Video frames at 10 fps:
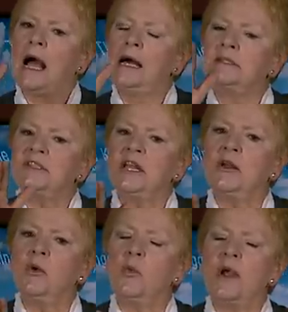
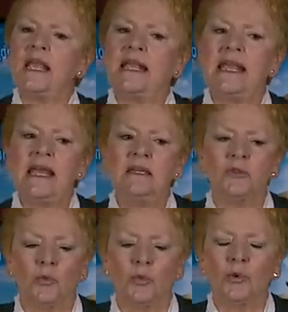Until we get
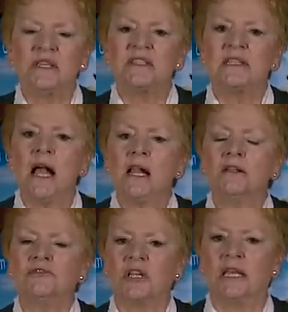
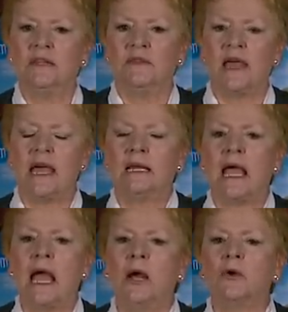resolved in that,
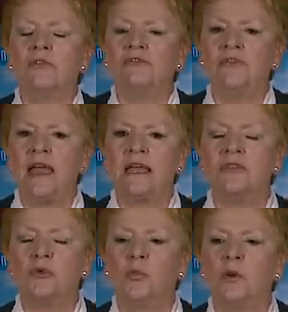our
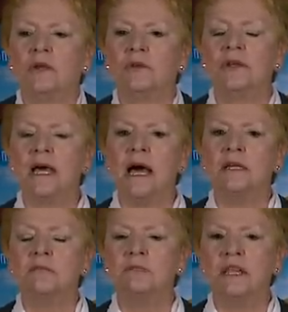faith will
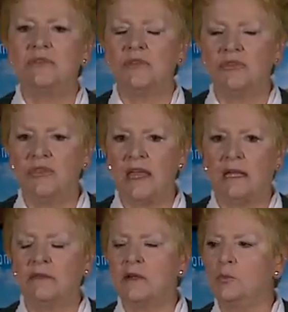not be the
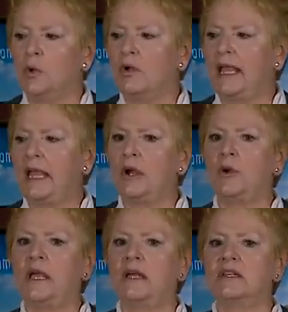thing that will
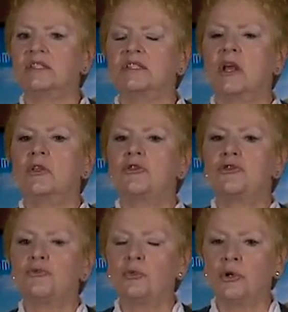carry us
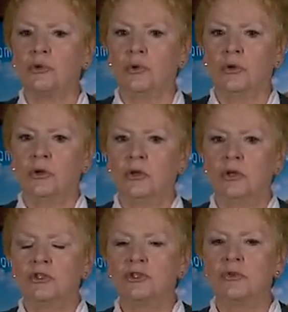through
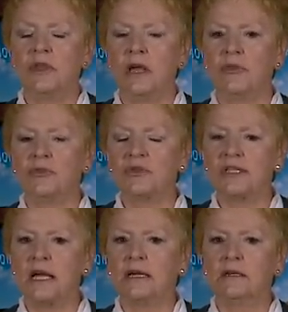to the other
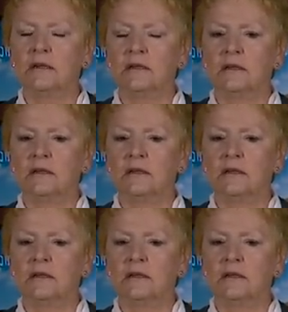side.